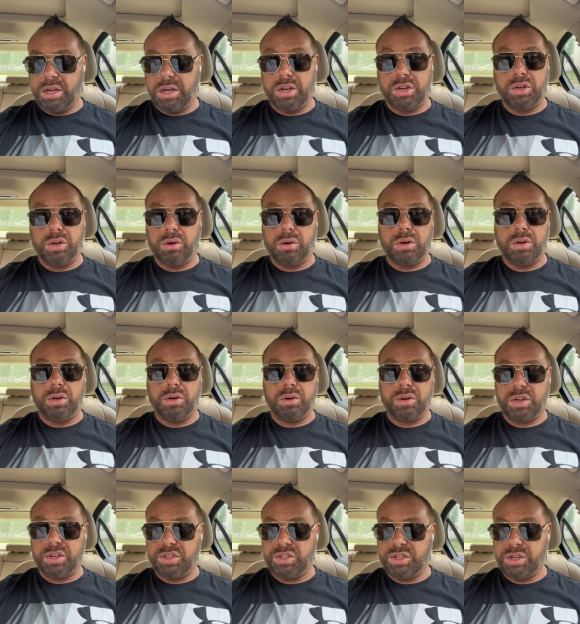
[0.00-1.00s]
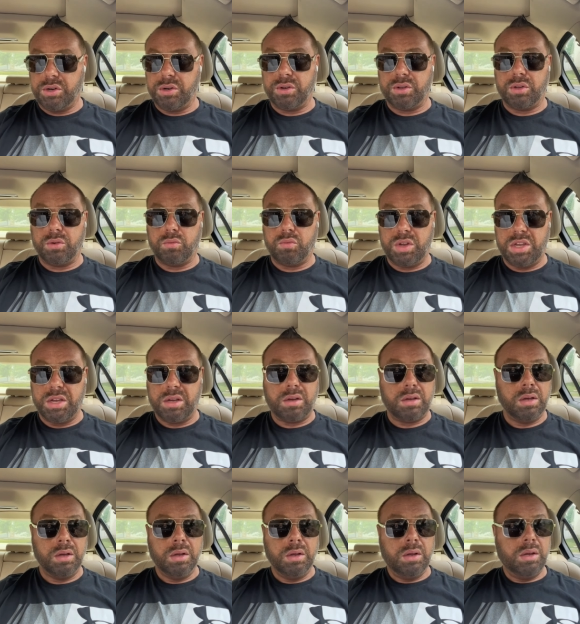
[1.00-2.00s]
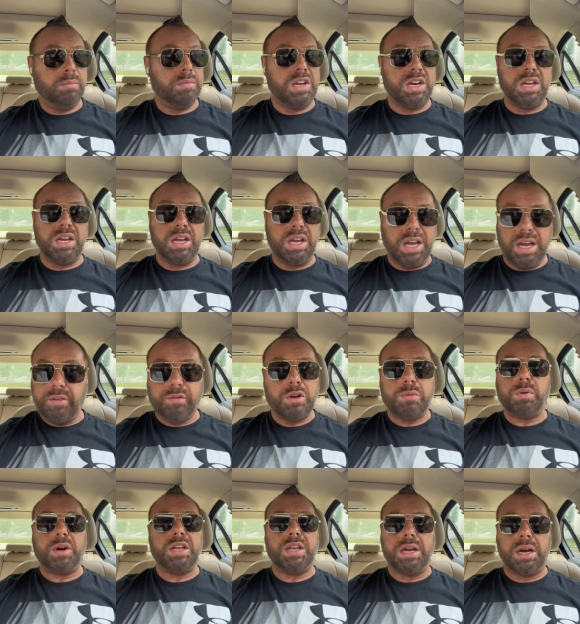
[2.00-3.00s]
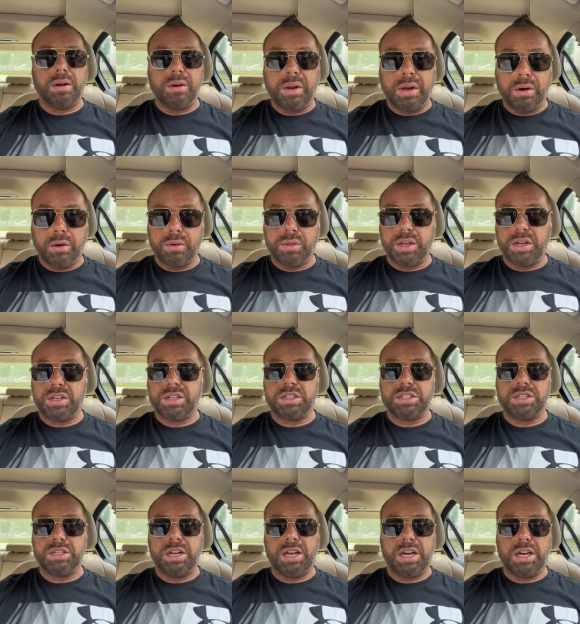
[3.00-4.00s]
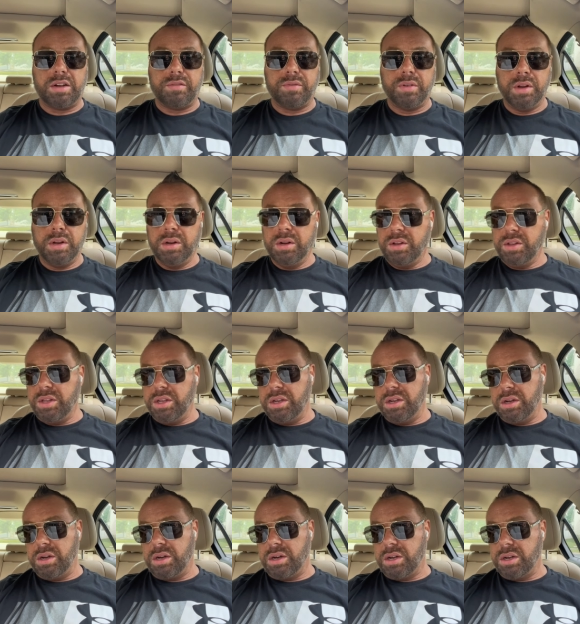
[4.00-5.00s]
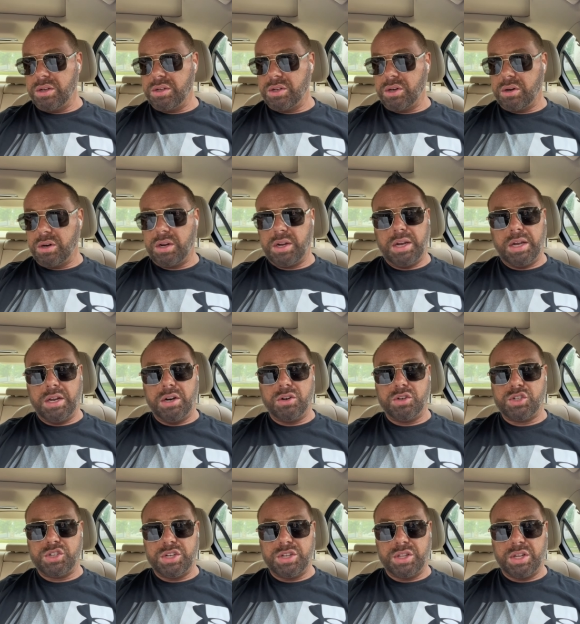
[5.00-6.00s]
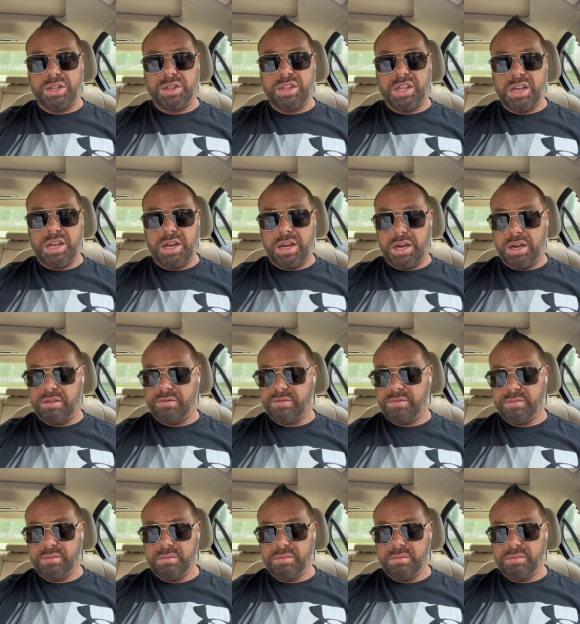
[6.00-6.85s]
And you're you're considered the weak, meaning everybody out here that doesn't have the uh, dark energy that they have,